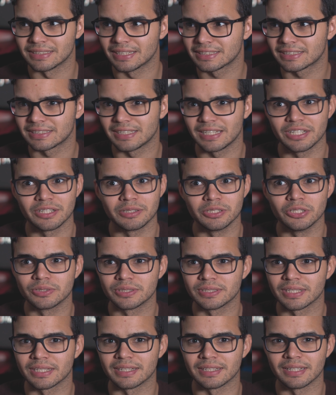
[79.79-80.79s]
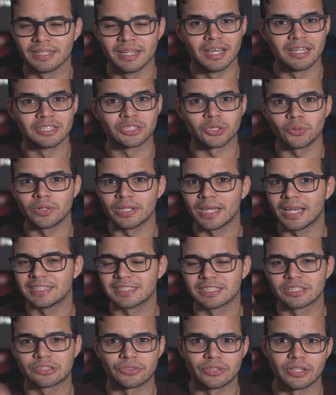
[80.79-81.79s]
Let's say you're using a Sony
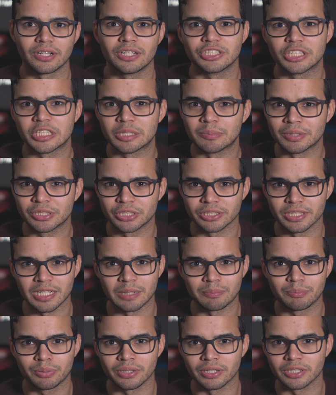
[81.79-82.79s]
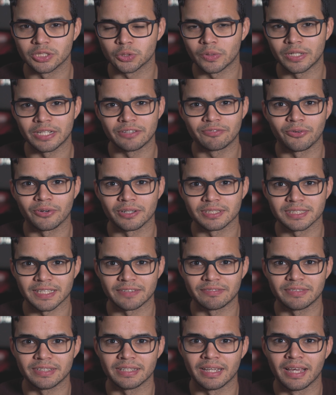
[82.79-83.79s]
a6300 but you're going to put a
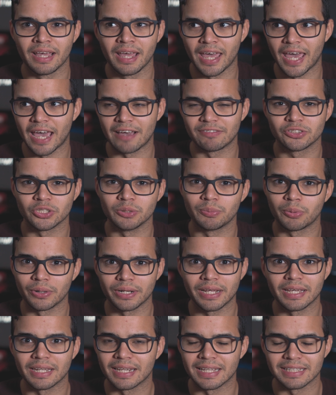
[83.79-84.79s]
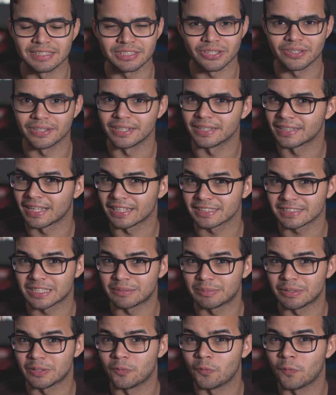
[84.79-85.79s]
24-70 f2.8 lens on it. That's
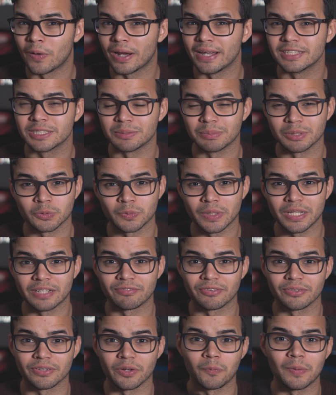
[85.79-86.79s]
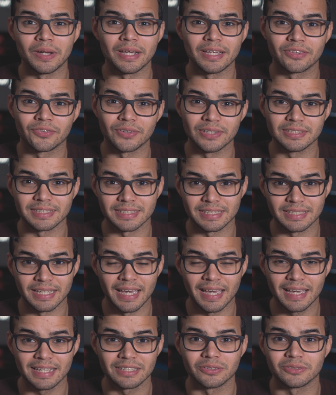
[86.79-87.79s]
going to be way too much weight for the Wing 3 to
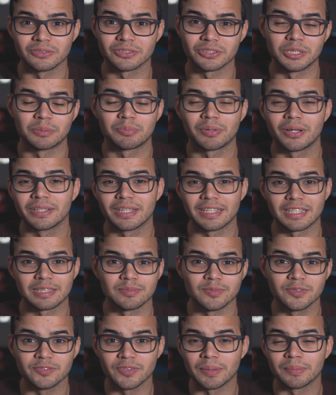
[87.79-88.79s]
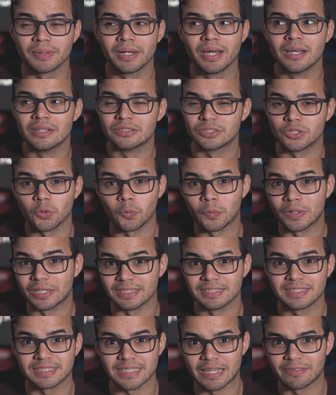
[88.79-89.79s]
handle. So you're probably going to have to move up to the
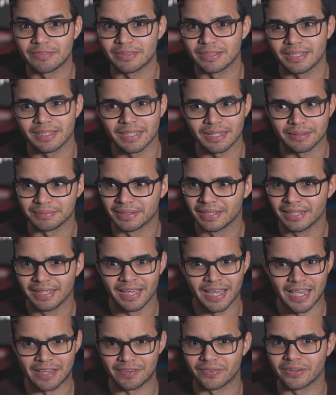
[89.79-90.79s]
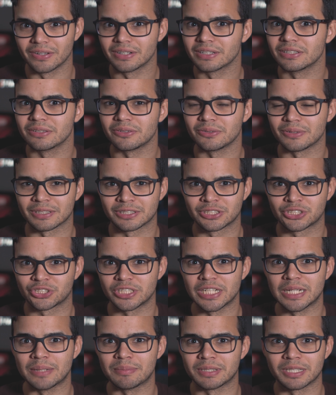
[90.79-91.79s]
Wing 7, and then if you're going to go
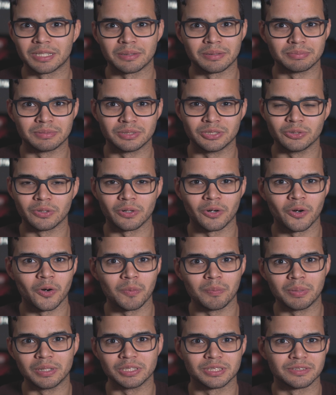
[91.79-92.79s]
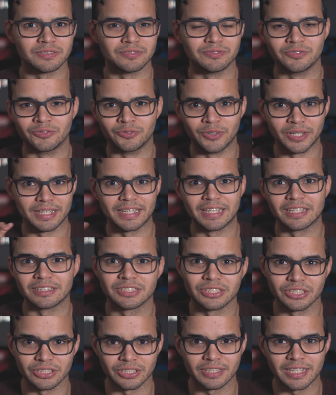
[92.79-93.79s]
extreme and you're going to do a whole bunch of
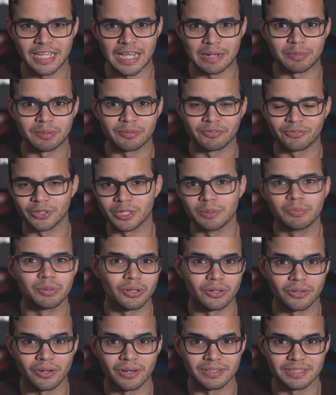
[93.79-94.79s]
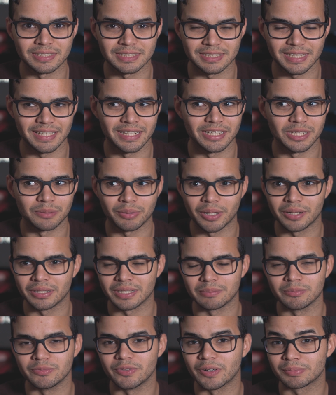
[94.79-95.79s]
rigging to your camera before you put it on the slider, you're probably
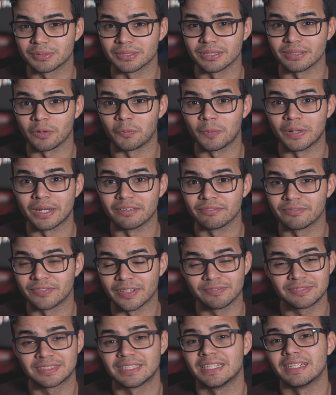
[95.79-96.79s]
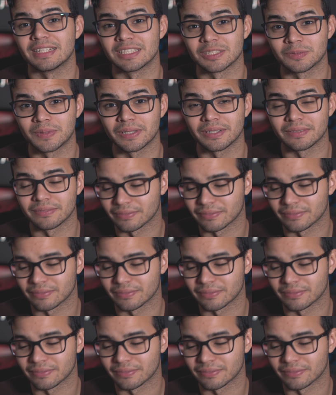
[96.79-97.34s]
going to move up to the Wing 15 as well.